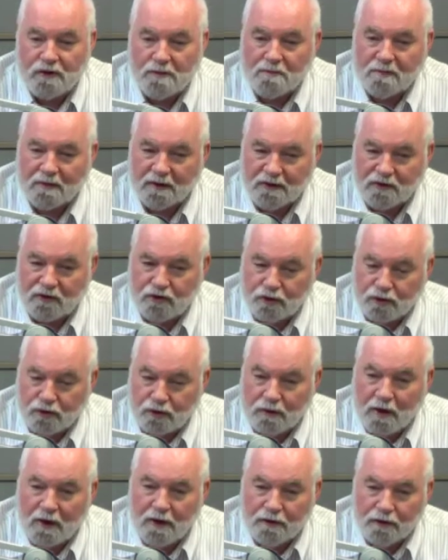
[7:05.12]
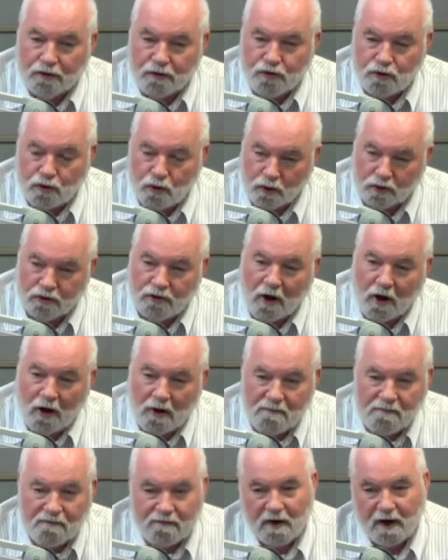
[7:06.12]
simply to the short
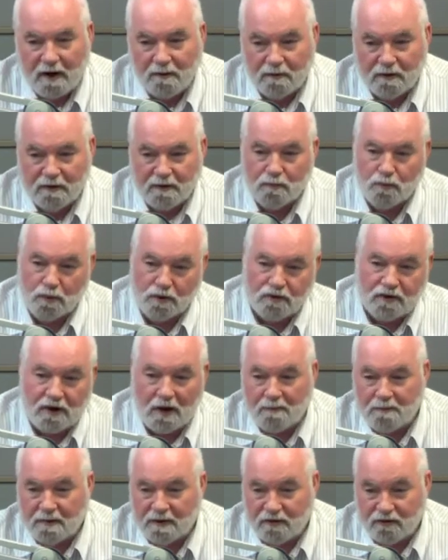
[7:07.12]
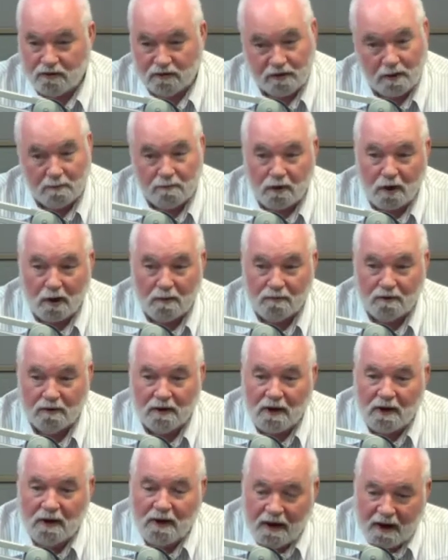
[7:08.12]
time frame within which companies are sometimes
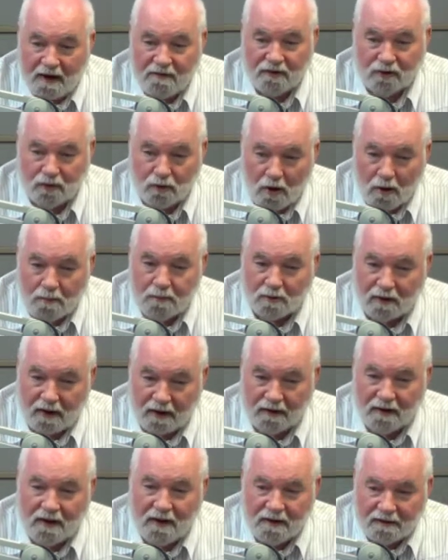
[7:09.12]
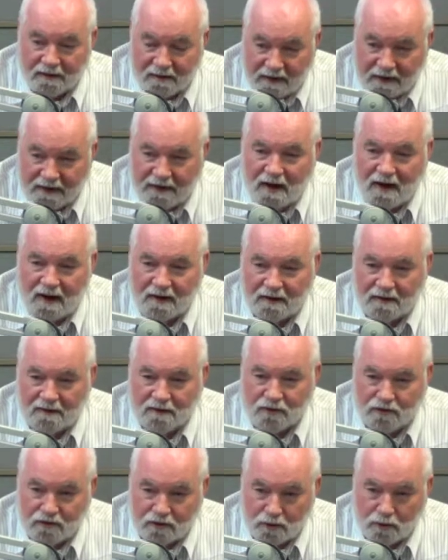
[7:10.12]
having to operate, that they can't get
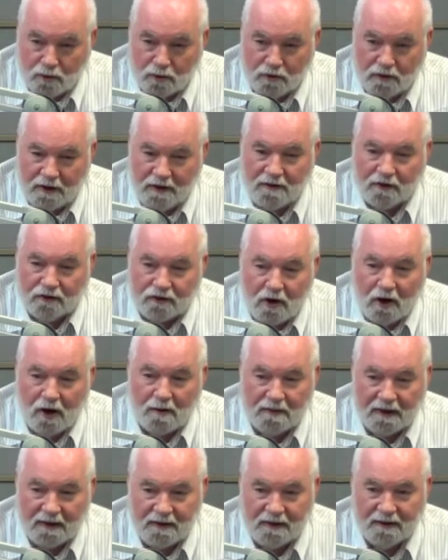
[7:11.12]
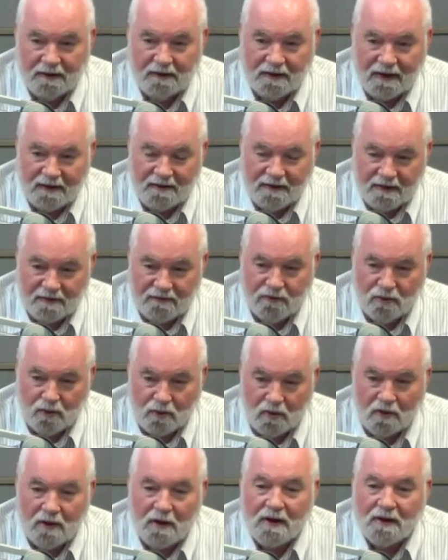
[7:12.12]
the skills in the time they need, and
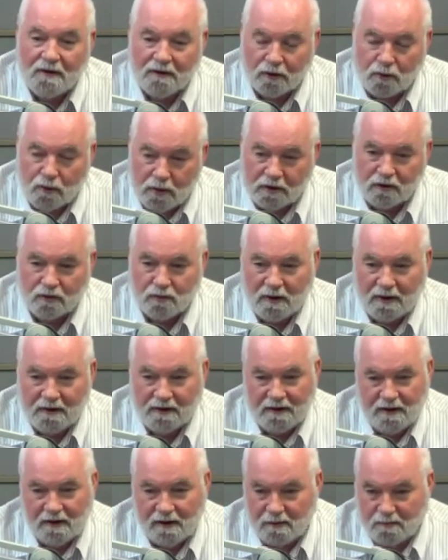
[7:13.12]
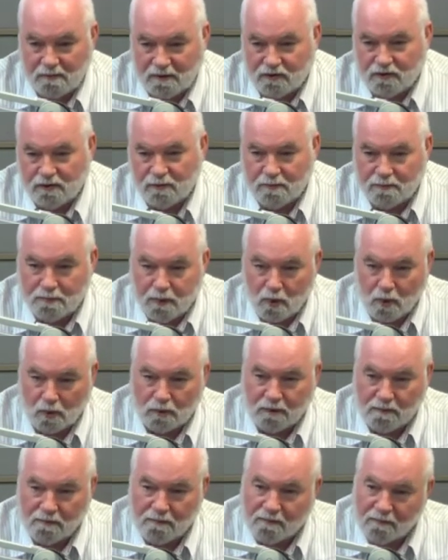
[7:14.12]
therefore the quickest way to get them is to
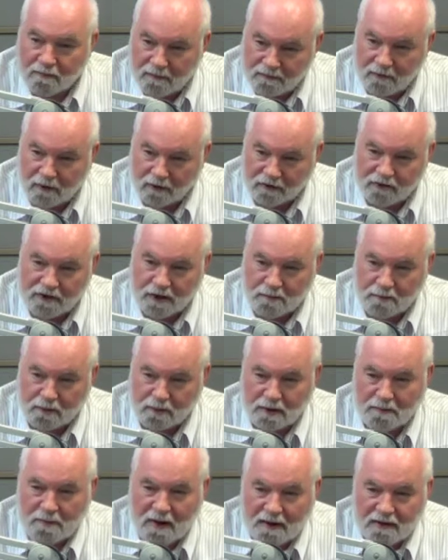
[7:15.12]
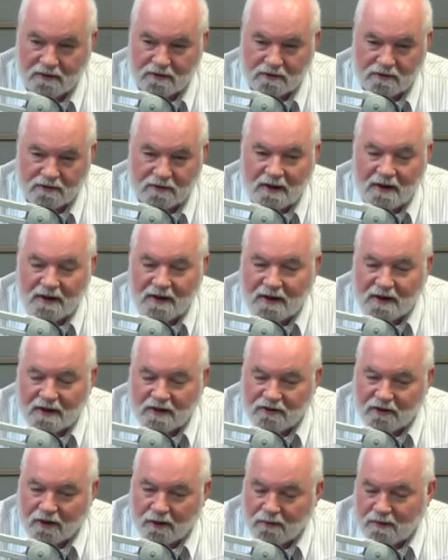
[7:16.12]
import them on a temporary basis.
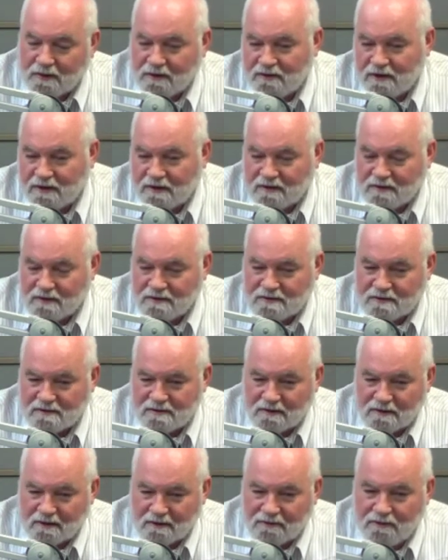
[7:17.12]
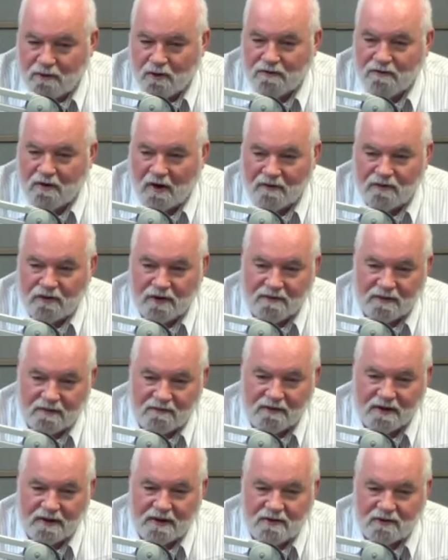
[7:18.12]
So we see this, the
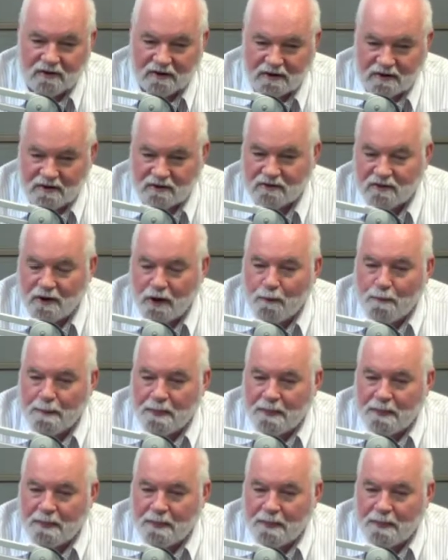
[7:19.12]
457 visa is